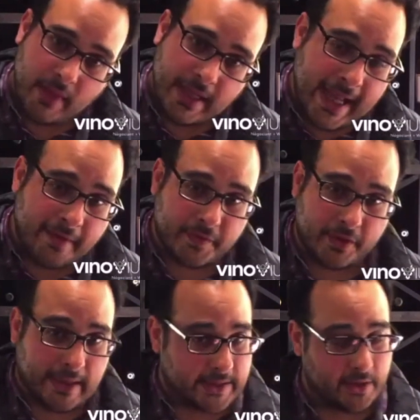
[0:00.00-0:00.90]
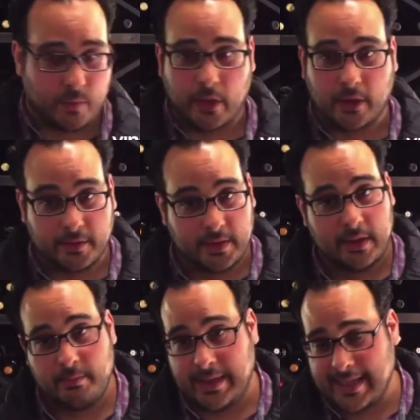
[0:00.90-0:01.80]
gave to the rest of the world
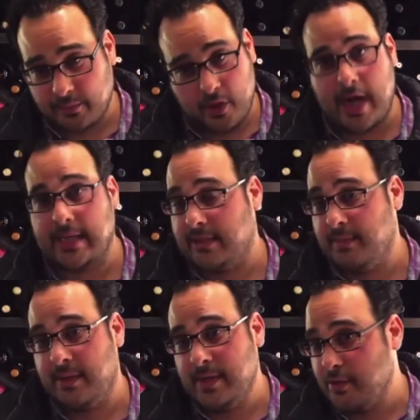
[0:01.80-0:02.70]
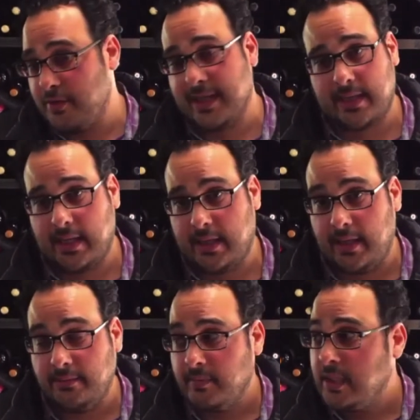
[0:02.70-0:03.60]
because we're awesome and we do things like that.
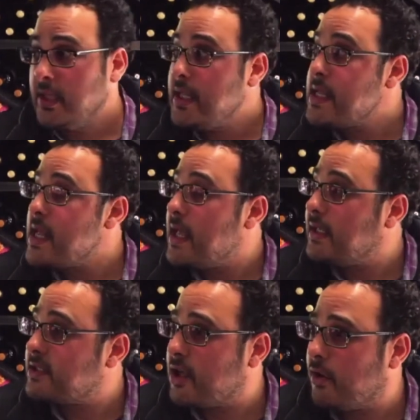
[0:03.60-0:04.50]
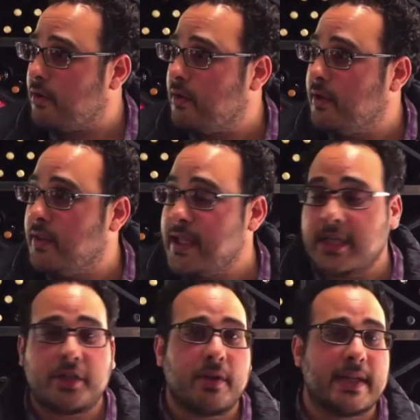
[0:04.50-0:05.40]
So the
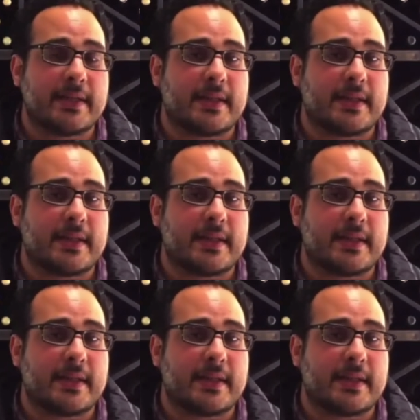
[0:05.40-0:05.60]
issue is,